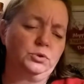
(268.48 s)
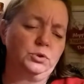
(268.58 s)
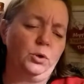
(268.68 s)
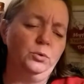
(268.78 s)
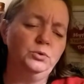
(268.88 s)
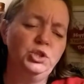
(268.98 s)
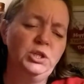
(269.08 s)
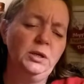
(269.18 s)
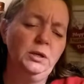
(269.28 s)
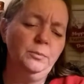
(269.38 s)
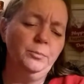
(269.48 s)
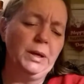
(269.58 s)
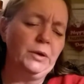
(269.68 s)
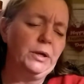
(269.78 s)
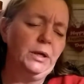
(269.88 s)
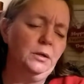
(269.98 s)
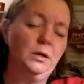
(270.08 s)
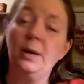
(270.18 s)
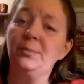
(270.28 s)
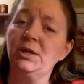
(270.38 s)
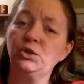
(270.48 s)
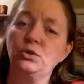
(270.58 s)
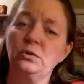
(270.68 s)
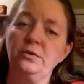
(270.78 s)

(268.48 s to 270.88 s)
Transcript: goji berry. I'm not sure